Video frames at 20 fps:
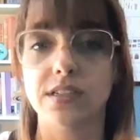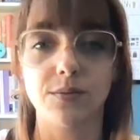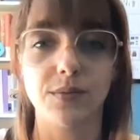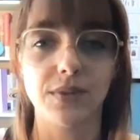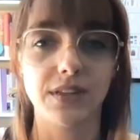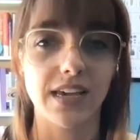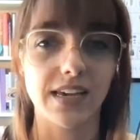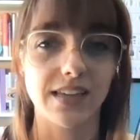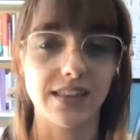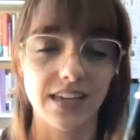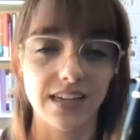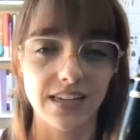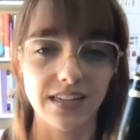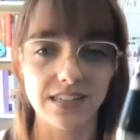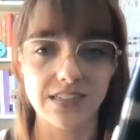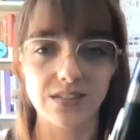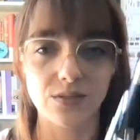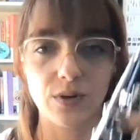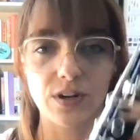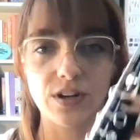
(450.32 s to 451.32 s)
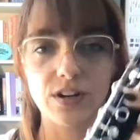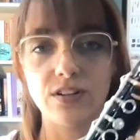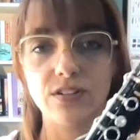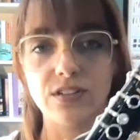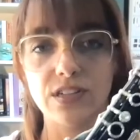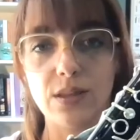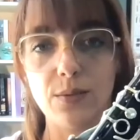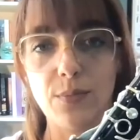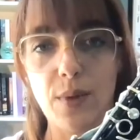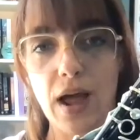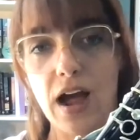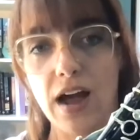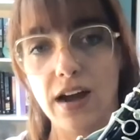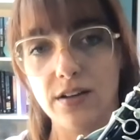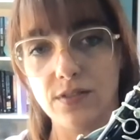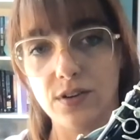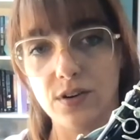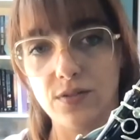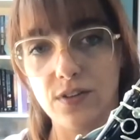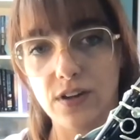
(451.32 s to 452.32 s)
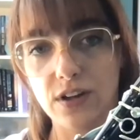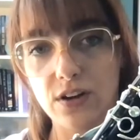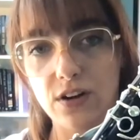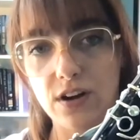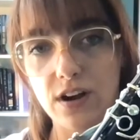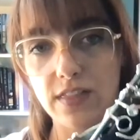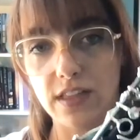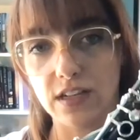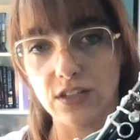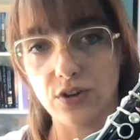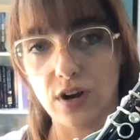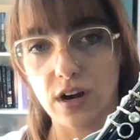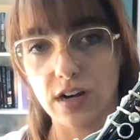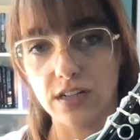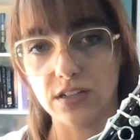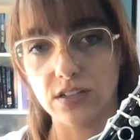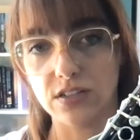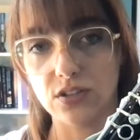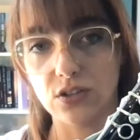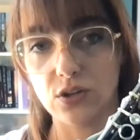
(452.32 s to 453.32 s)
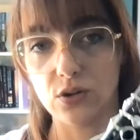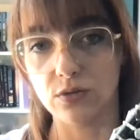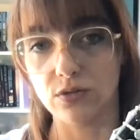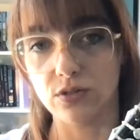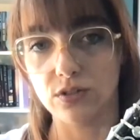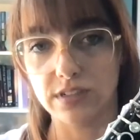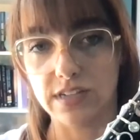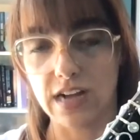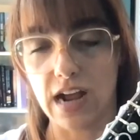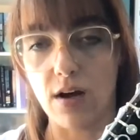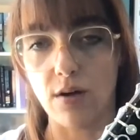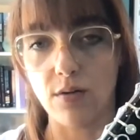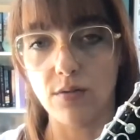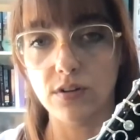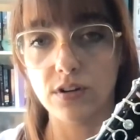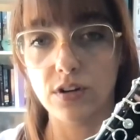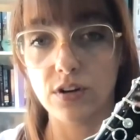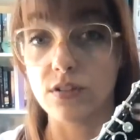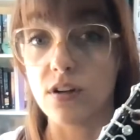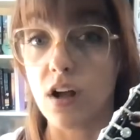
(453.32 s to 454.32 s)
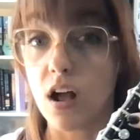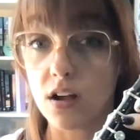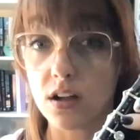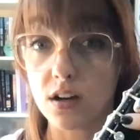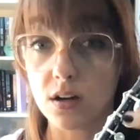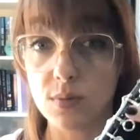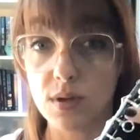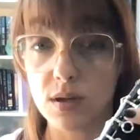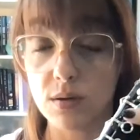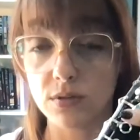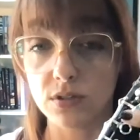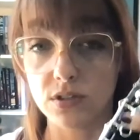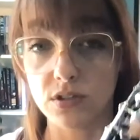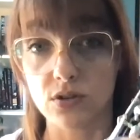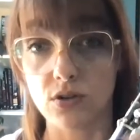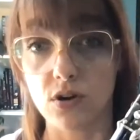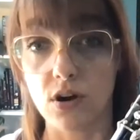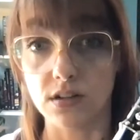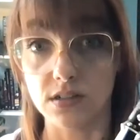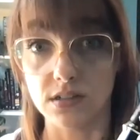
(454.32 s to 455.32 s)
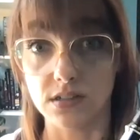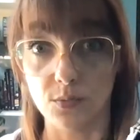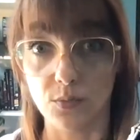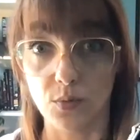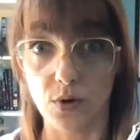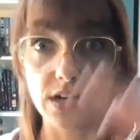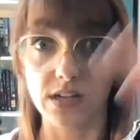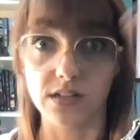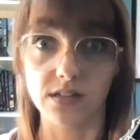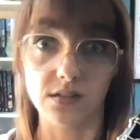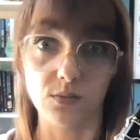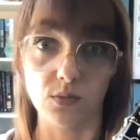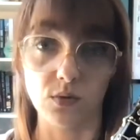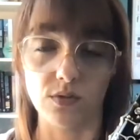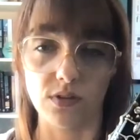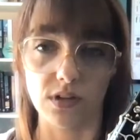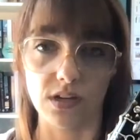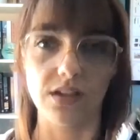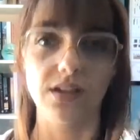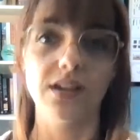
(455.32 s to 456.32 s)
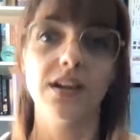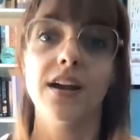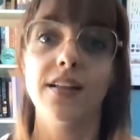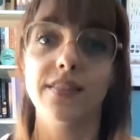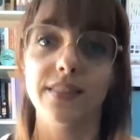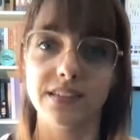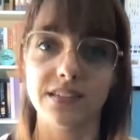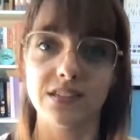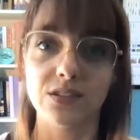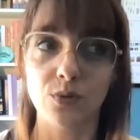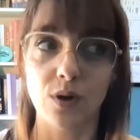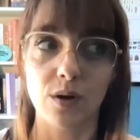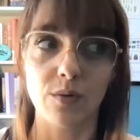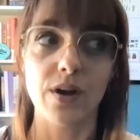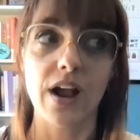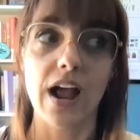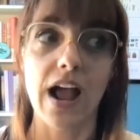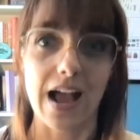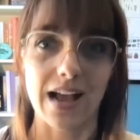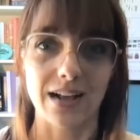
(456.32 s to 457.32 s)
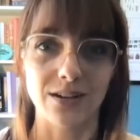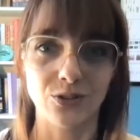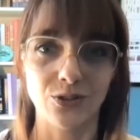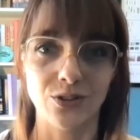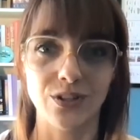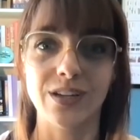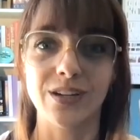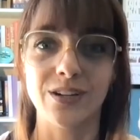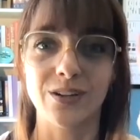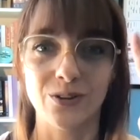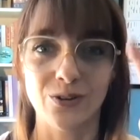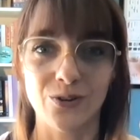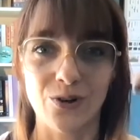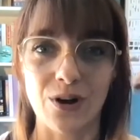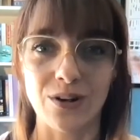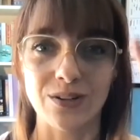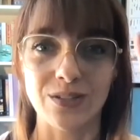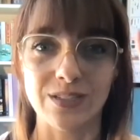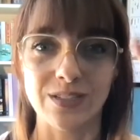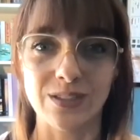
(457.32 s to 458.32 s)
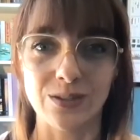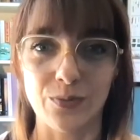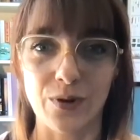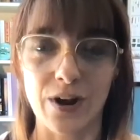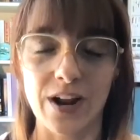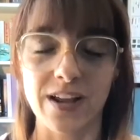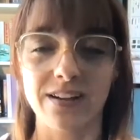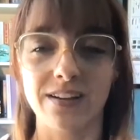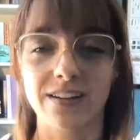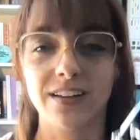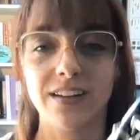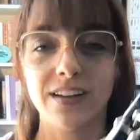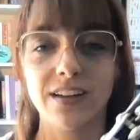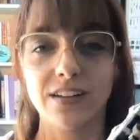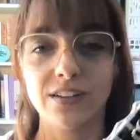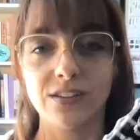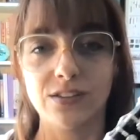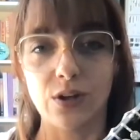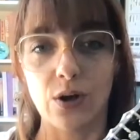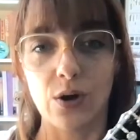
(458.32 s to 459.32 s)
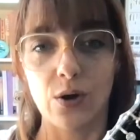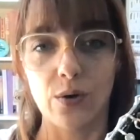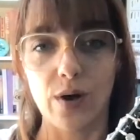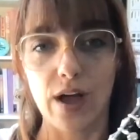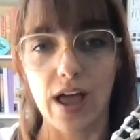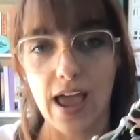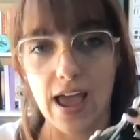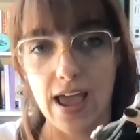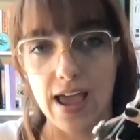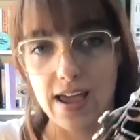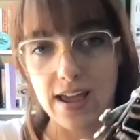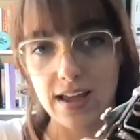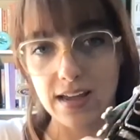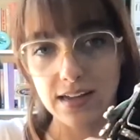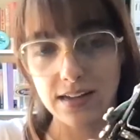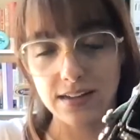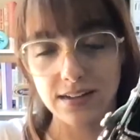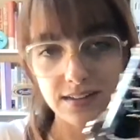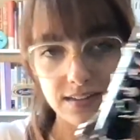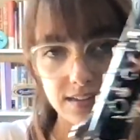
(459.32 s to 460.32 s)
something like this, where you're using the pad of your finger and then trying to scoot down, you're not going to be able to cross the break smoothly. This is where we're actually crossing the break. So A,